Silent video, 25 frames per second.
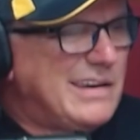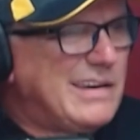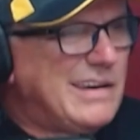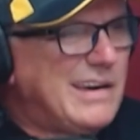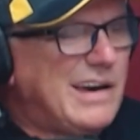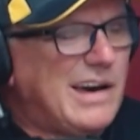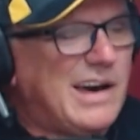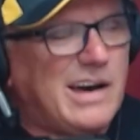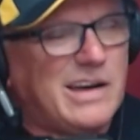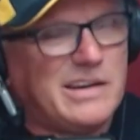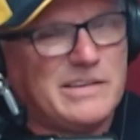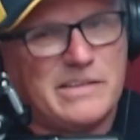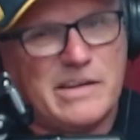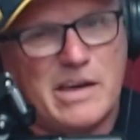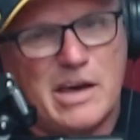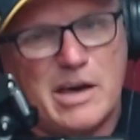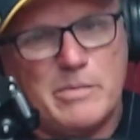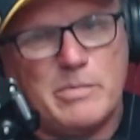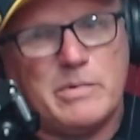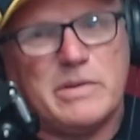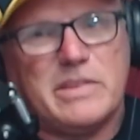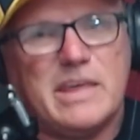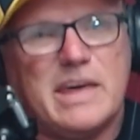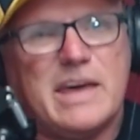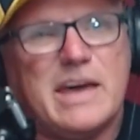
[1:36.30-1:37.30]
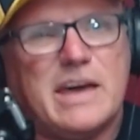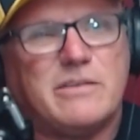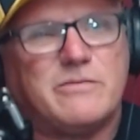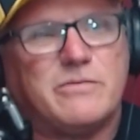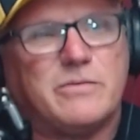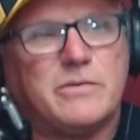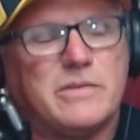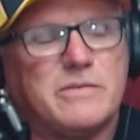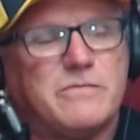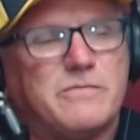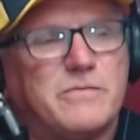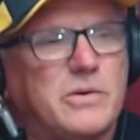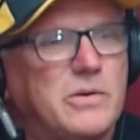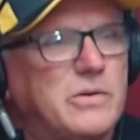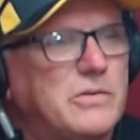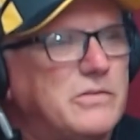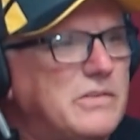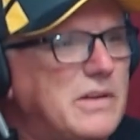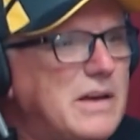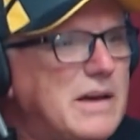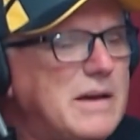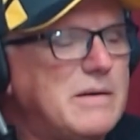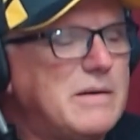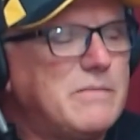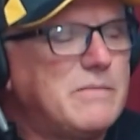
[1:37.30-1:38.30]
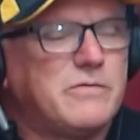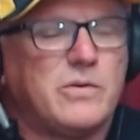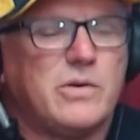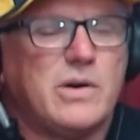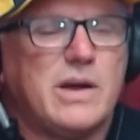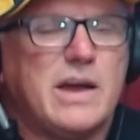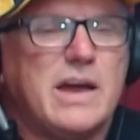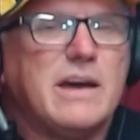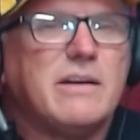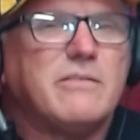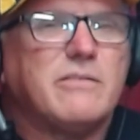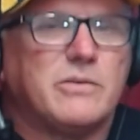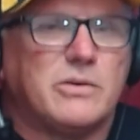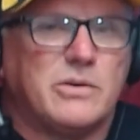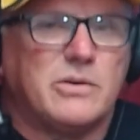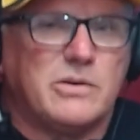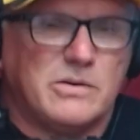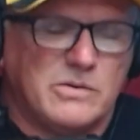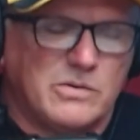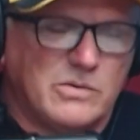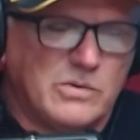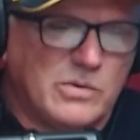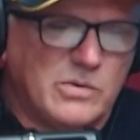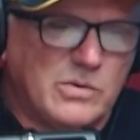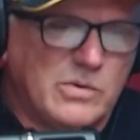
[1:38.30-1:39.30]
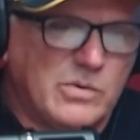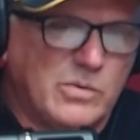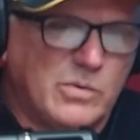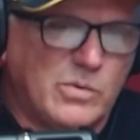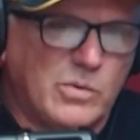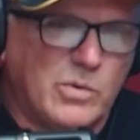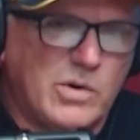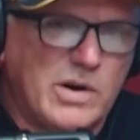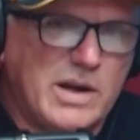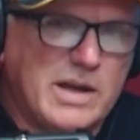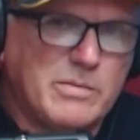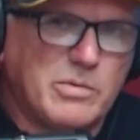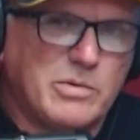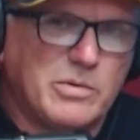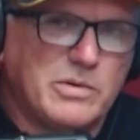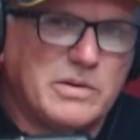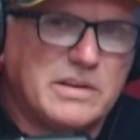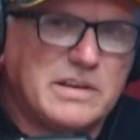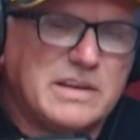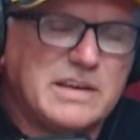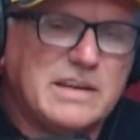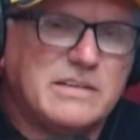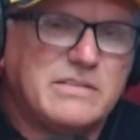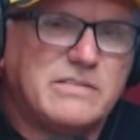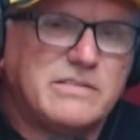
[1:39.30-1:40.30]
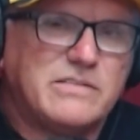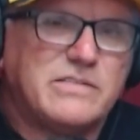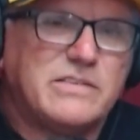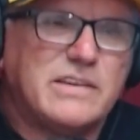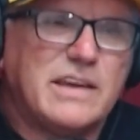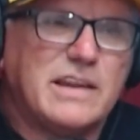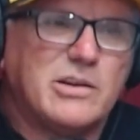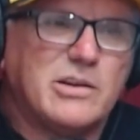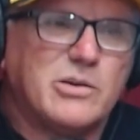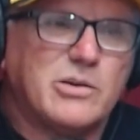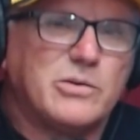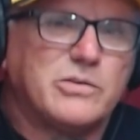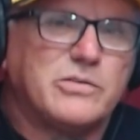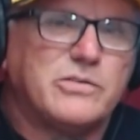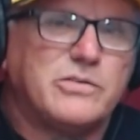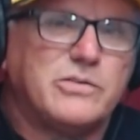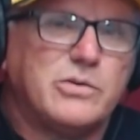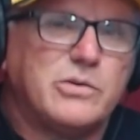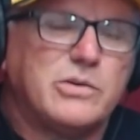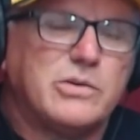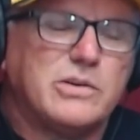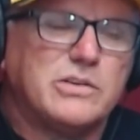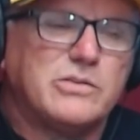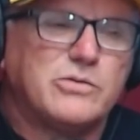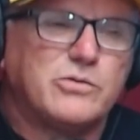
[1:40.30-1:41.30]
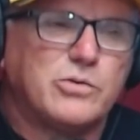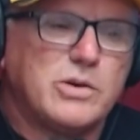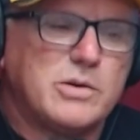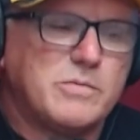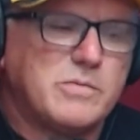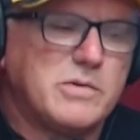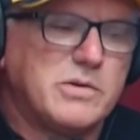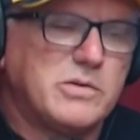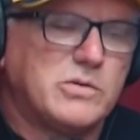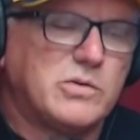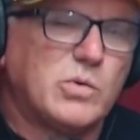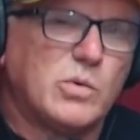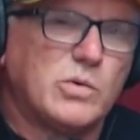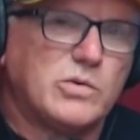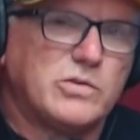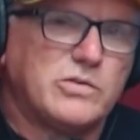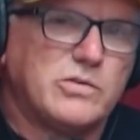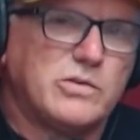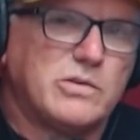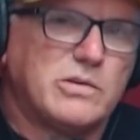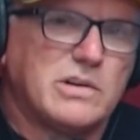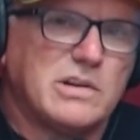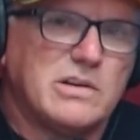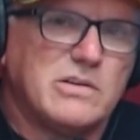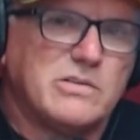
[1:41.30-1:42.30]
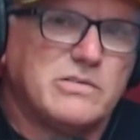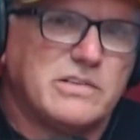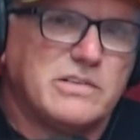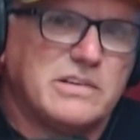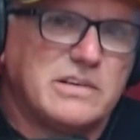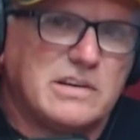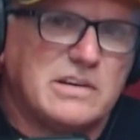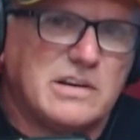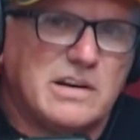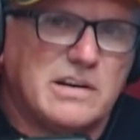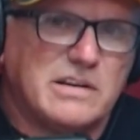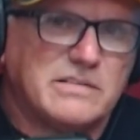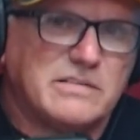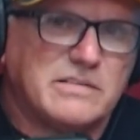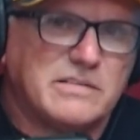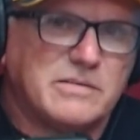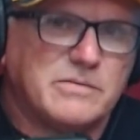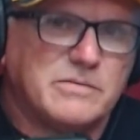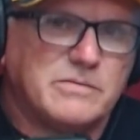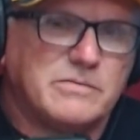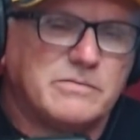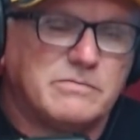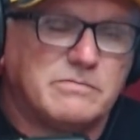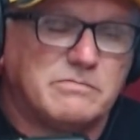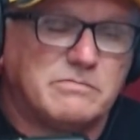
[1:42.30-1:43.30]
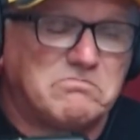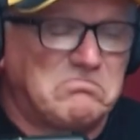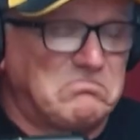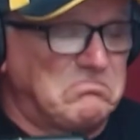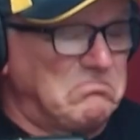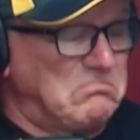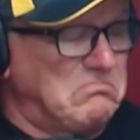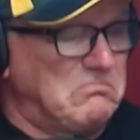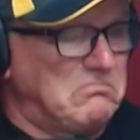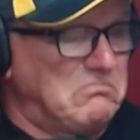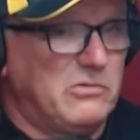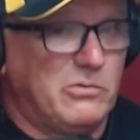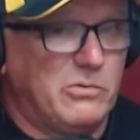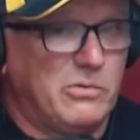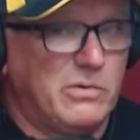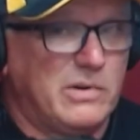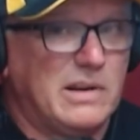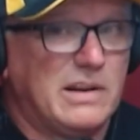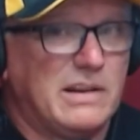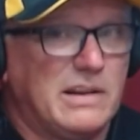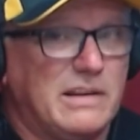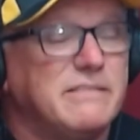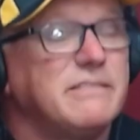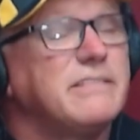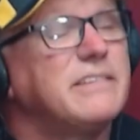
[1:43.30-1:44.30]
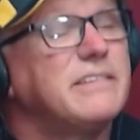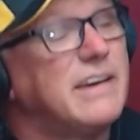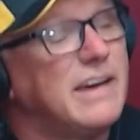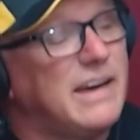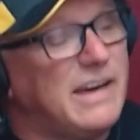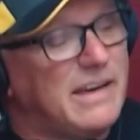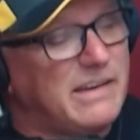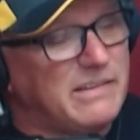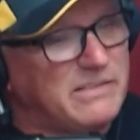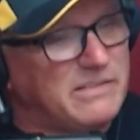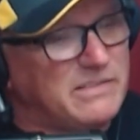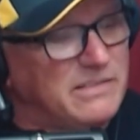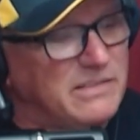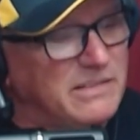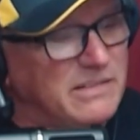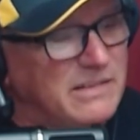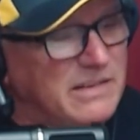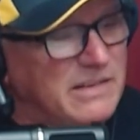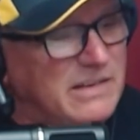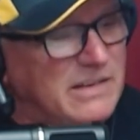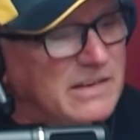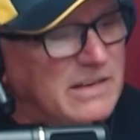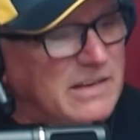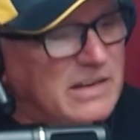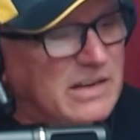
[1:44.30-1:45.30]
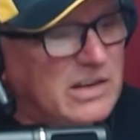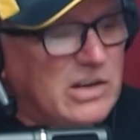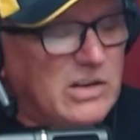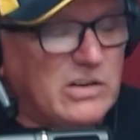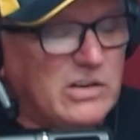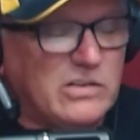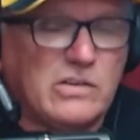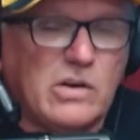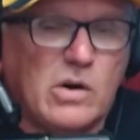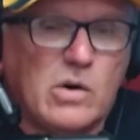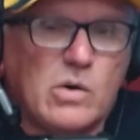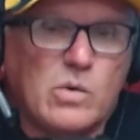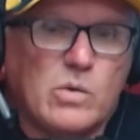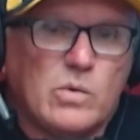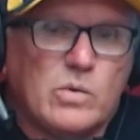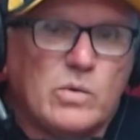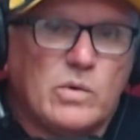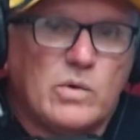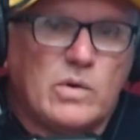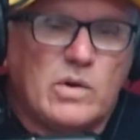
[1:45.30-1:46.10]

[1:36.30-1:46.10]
On top of that, for the first time forever, we're able to get sellers to contribute towards your closing cost. Really? Yes. So